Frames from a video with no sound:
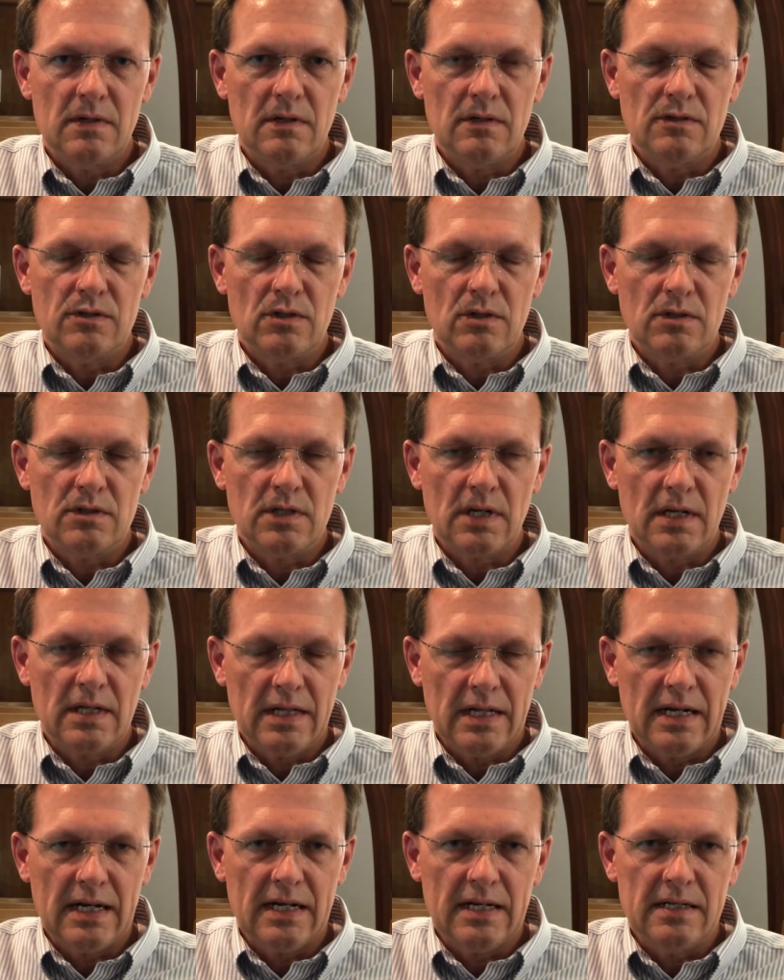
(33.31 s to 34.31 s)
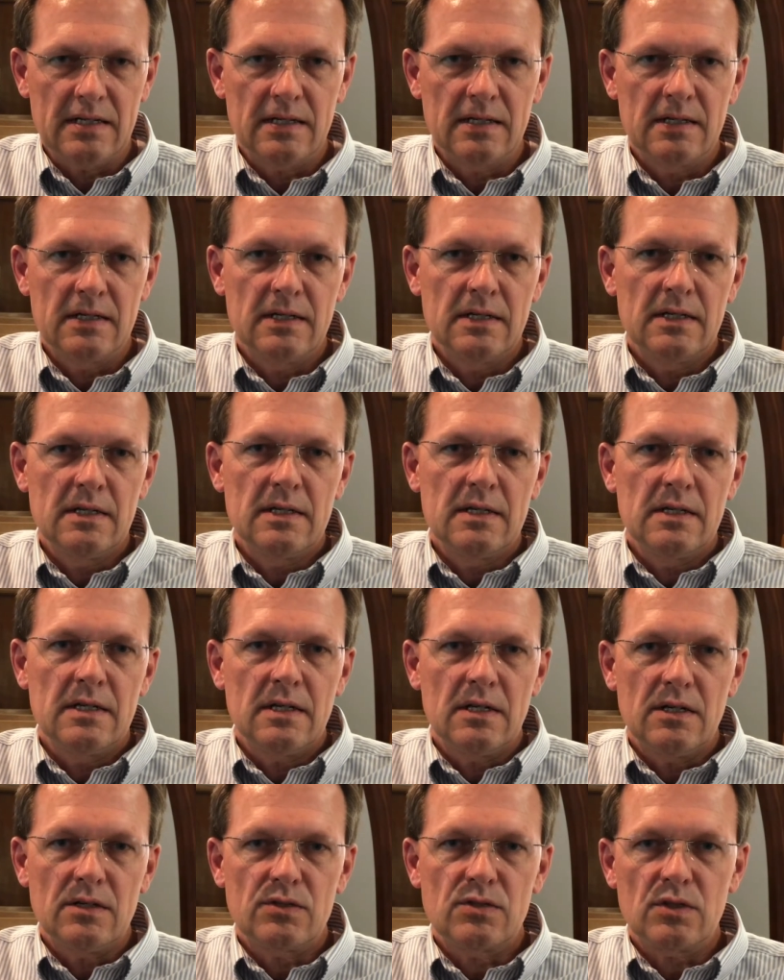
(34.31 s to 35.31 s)
church online
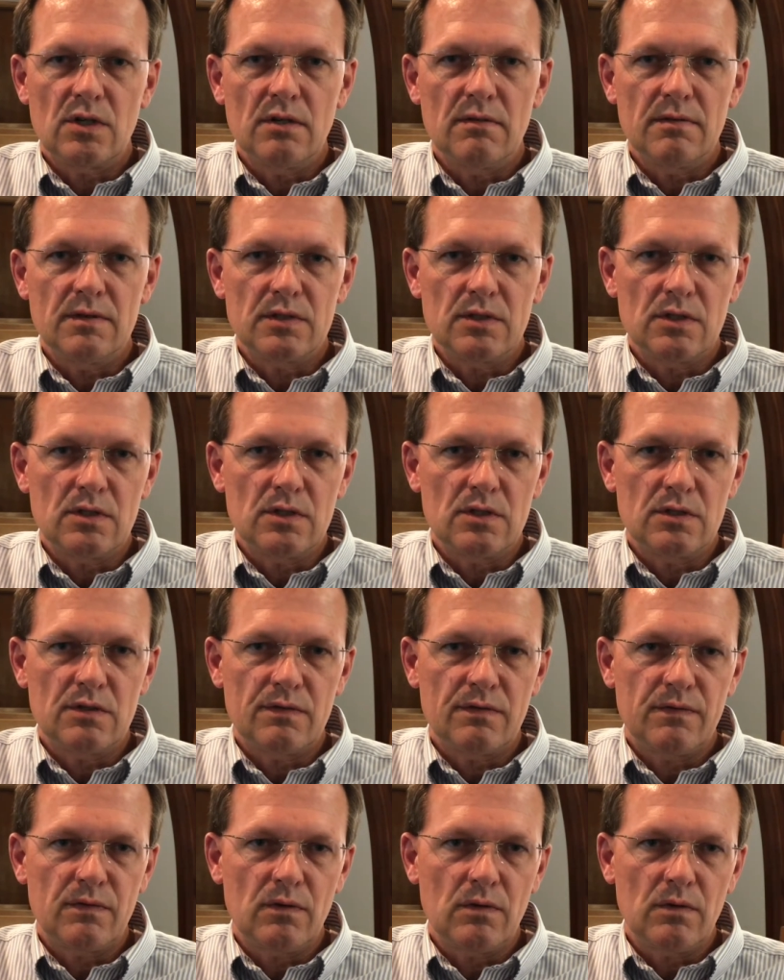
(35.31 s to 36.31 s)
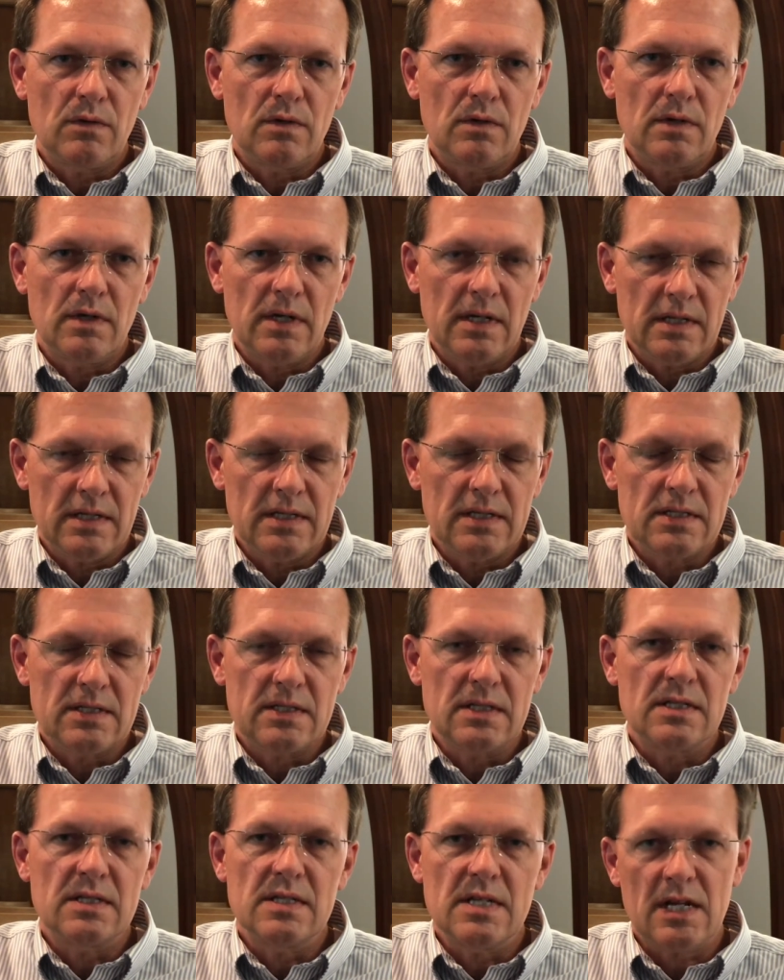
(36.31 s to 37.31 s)
services for at least
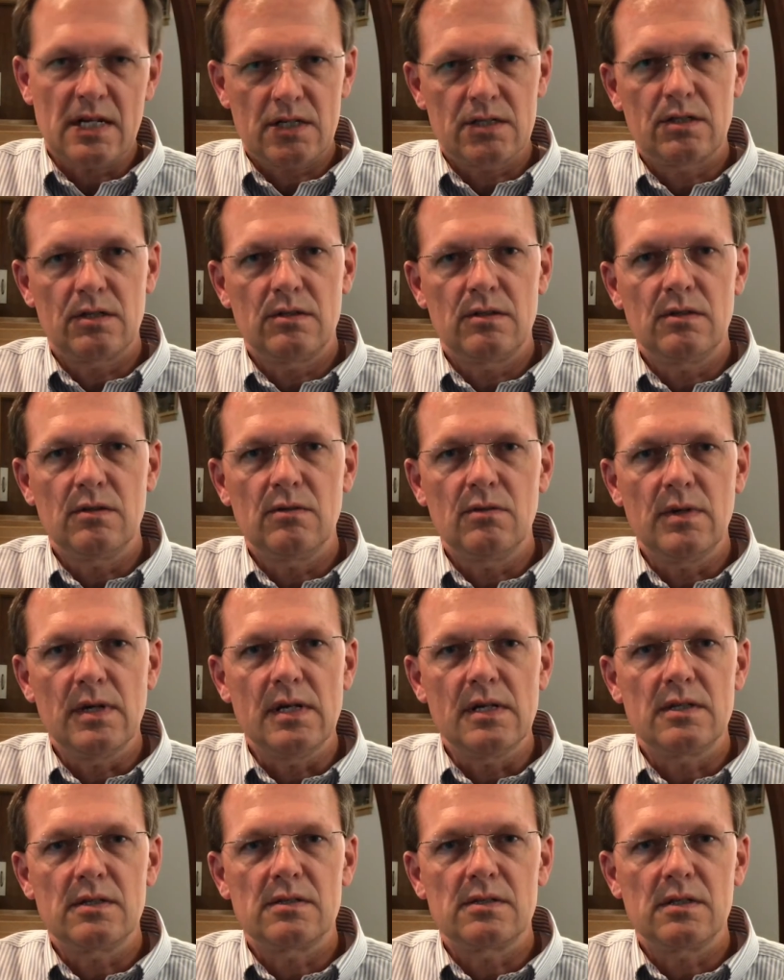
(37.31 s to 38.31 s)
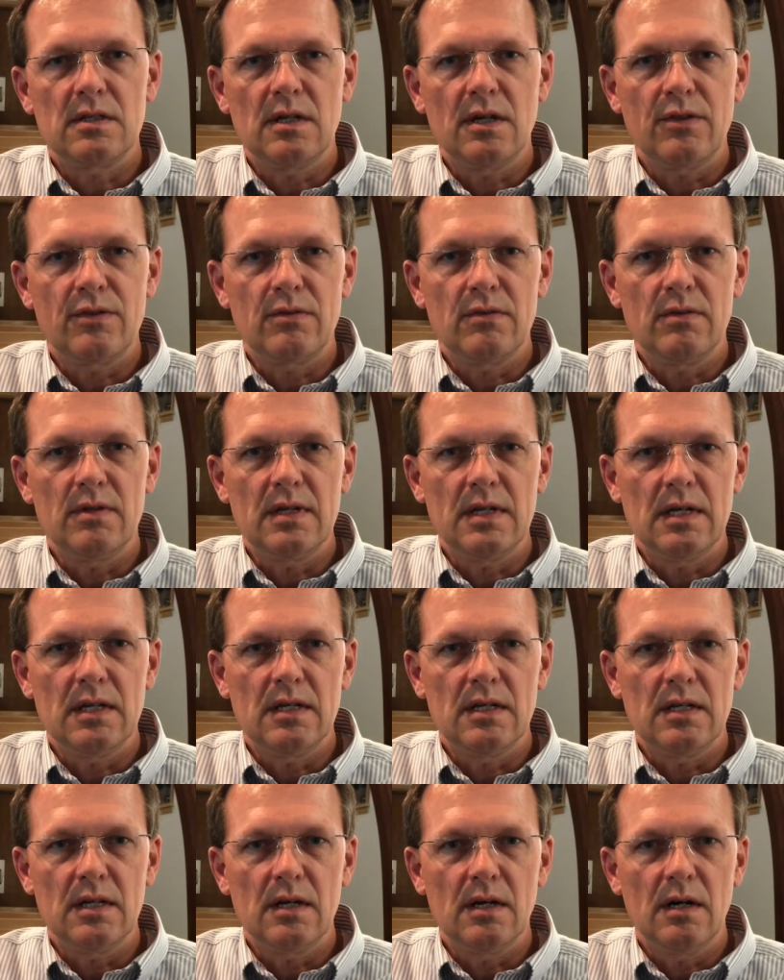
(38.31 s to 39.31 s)
these next 2 weeks through the
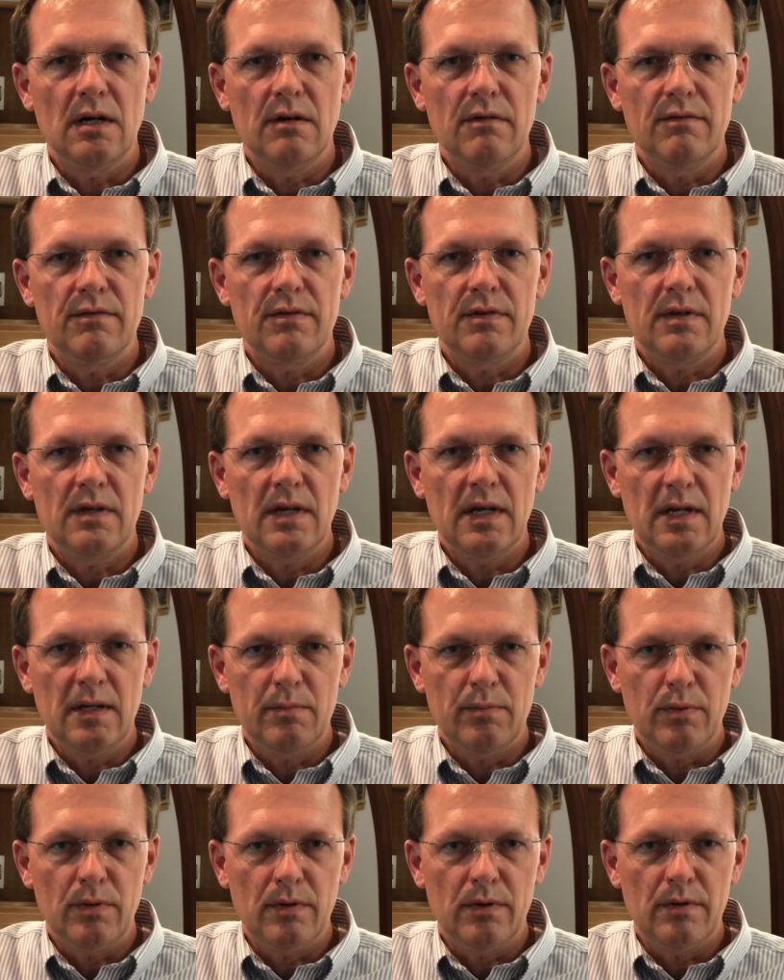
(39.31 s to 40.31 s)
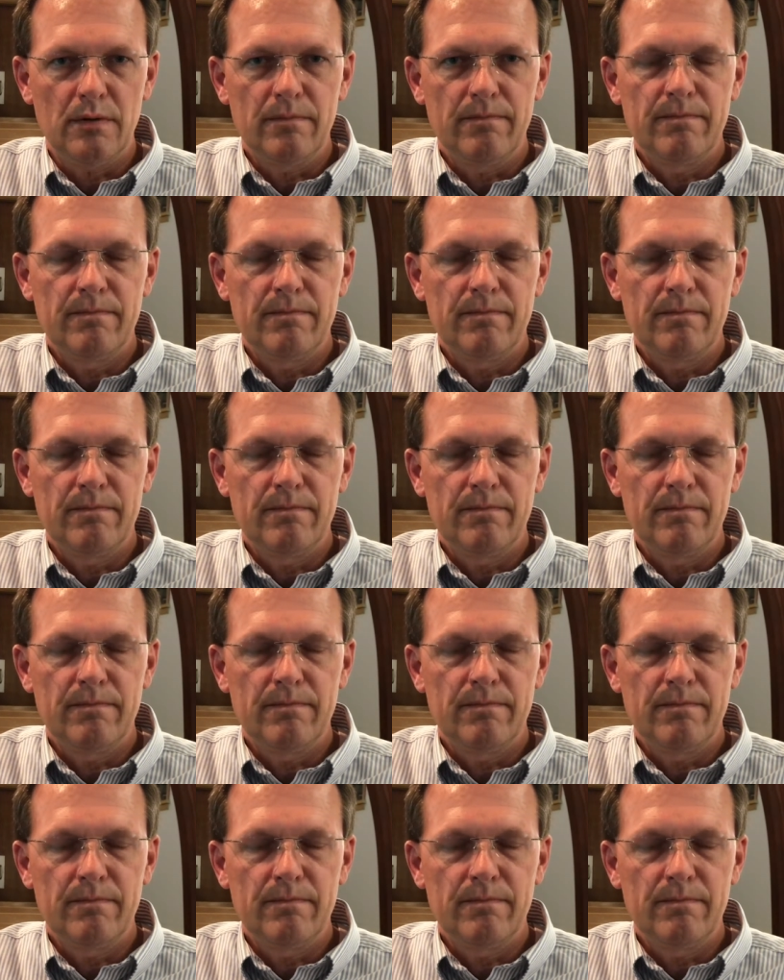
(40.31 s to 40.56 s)
end of April.